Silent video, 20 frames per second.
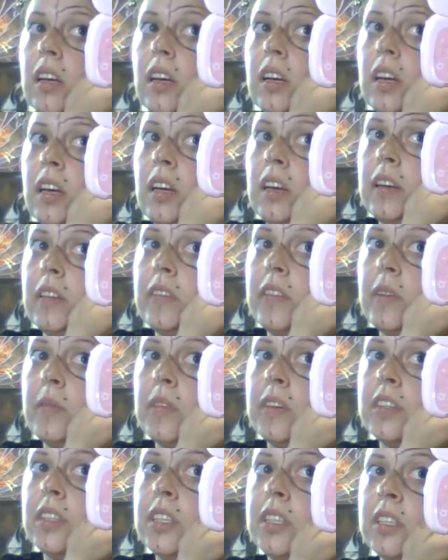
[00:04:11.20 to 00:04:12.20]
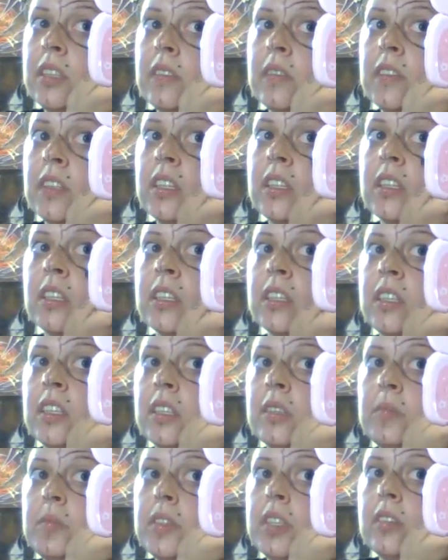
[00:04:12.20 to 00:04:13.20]
even when she originally
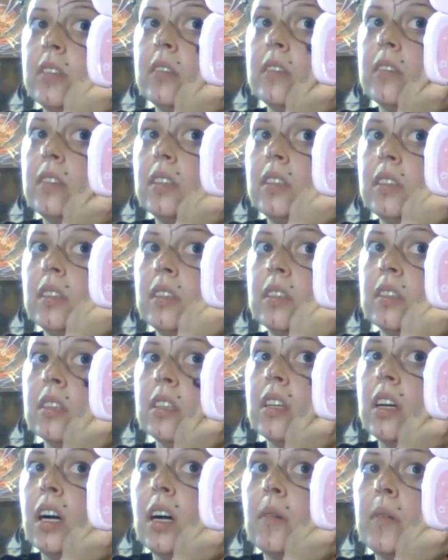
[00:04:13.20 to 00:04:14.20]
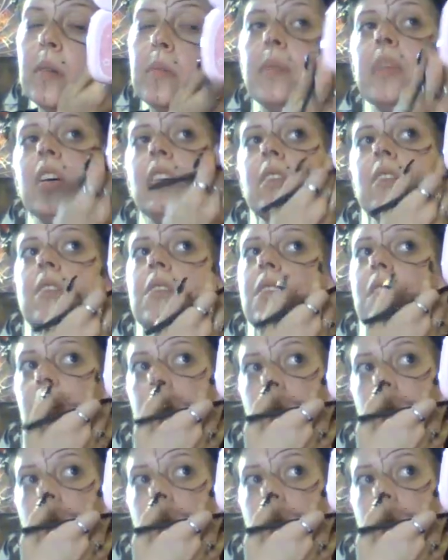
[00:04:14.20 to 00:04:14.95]
debuted in the comic books.